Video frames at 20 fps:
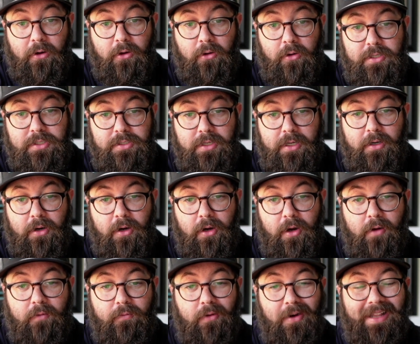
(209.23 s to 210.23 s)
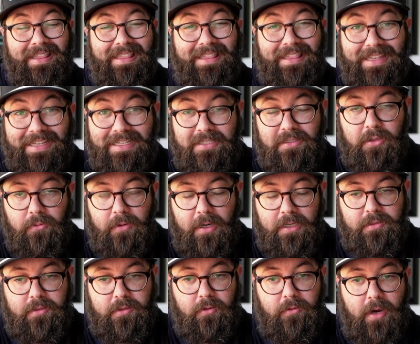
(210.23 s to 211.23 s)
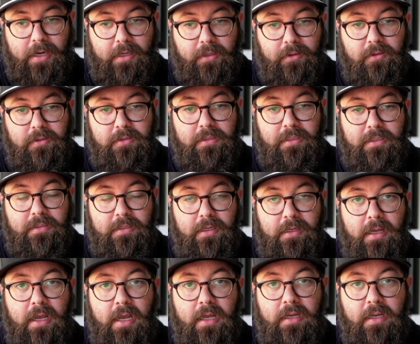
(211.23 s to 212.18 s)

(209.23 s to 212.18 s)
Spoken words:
Christian Kirk for at least the rest of the regular season,